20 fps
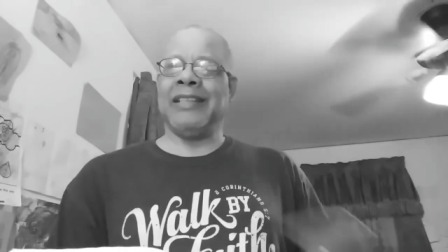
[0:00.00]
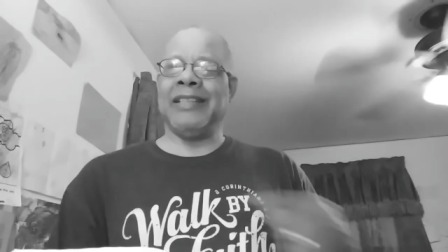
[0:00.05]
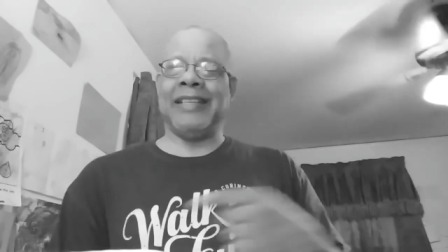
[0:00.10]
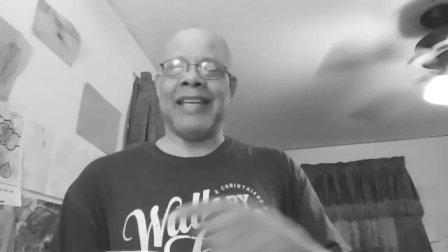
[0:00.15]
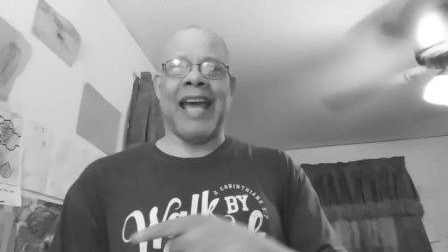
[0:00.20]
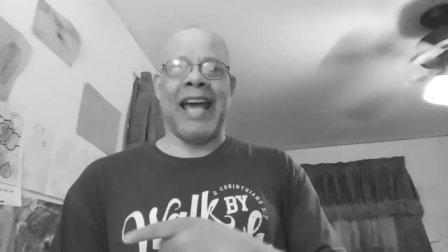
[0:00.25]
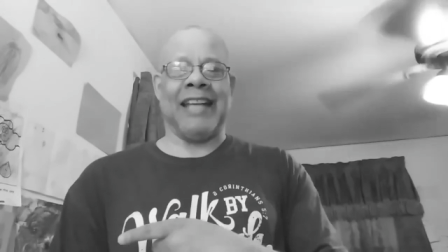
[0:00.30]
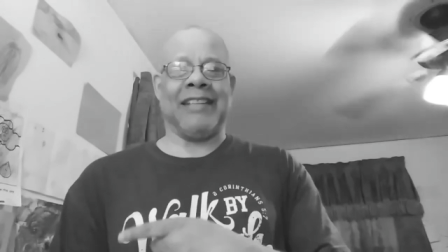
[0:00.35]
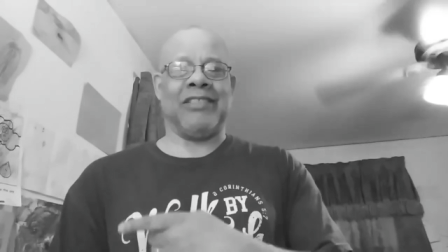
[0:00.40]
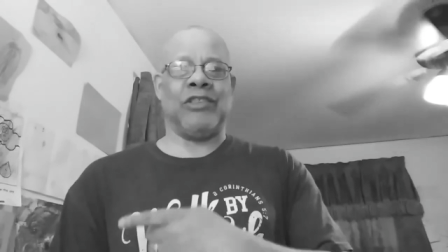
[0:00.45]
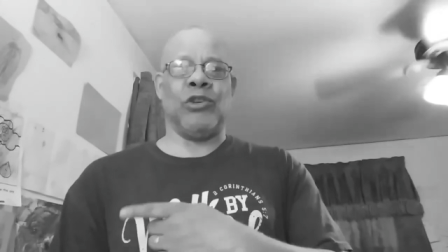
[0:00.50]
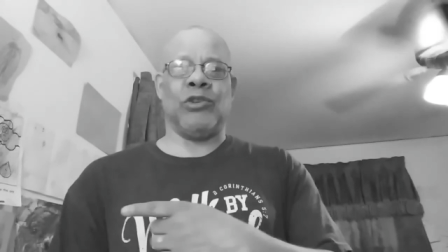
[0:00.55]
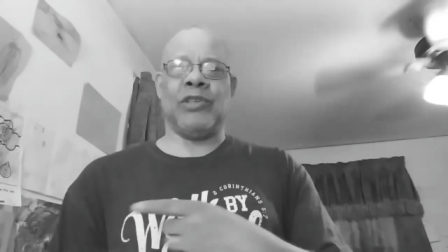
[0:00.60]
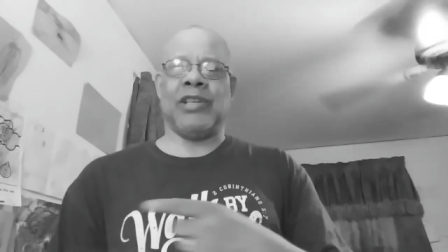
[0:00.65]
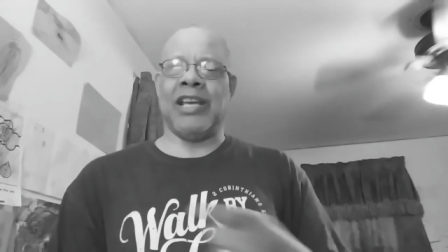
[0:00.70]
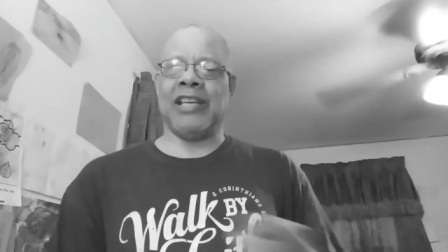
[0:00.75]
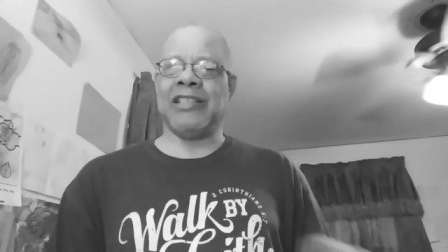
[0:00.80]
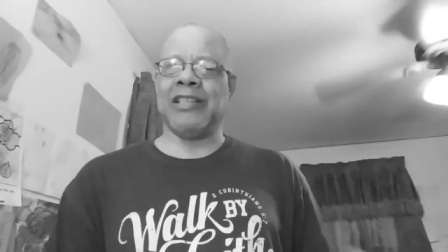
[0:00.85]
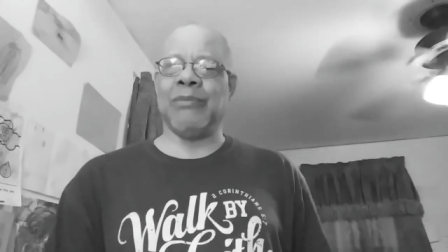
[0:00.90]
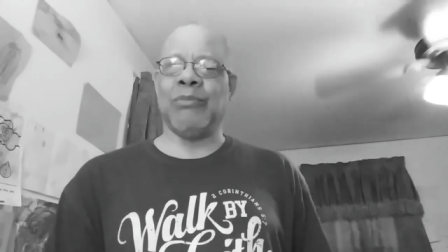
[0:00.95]
Yes, your
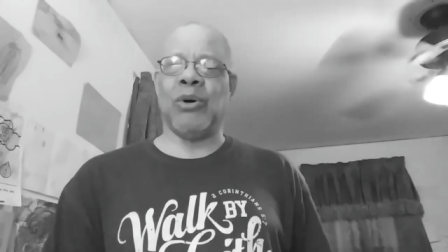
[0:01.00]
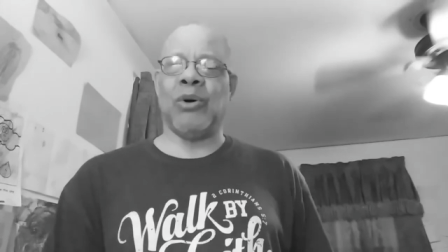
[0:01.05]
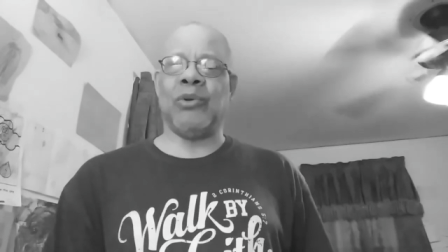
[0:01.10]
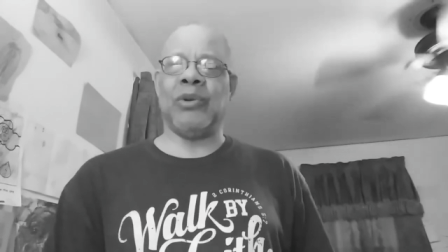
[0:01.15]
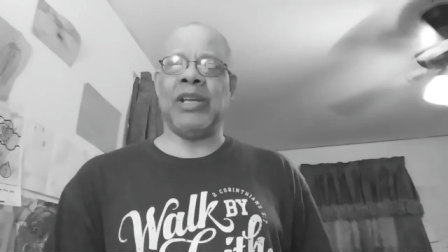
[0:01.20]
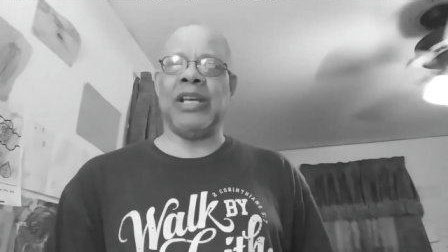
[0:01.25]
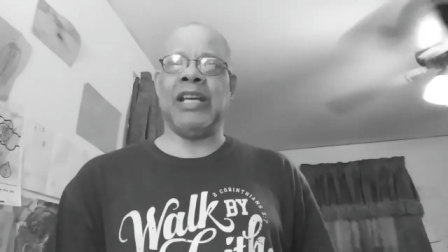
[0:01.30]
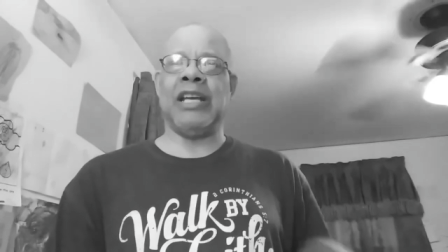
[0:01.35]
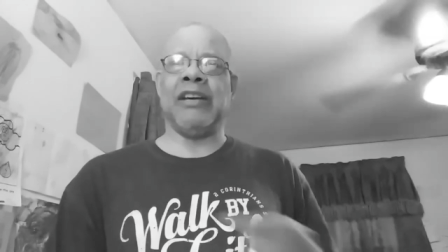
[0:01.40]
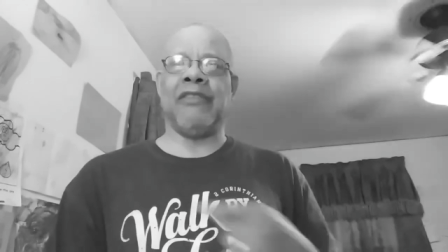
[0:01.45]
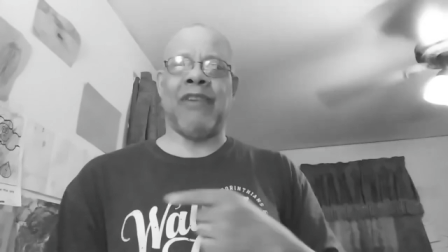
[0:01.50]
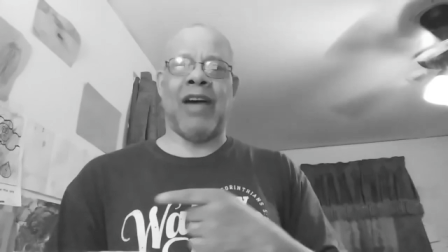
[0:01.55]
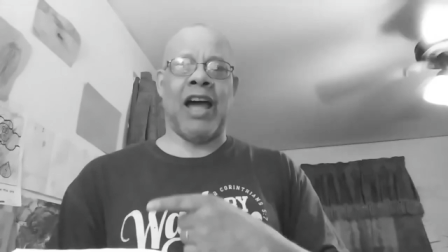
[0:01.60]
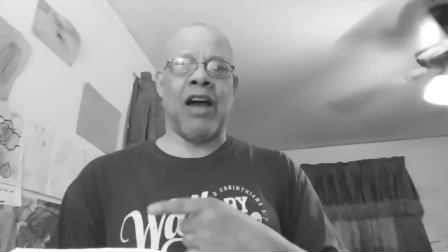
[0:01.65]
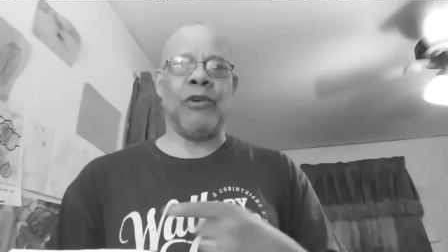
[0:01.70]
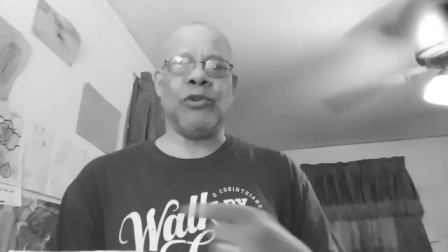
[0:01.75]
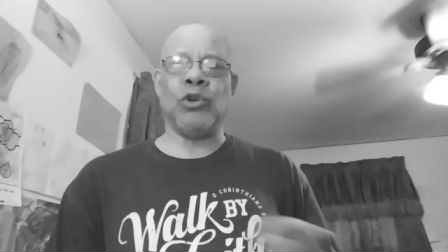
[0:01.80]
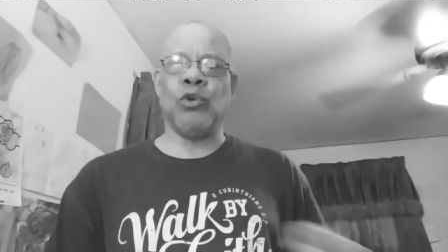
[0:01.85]
testimony of how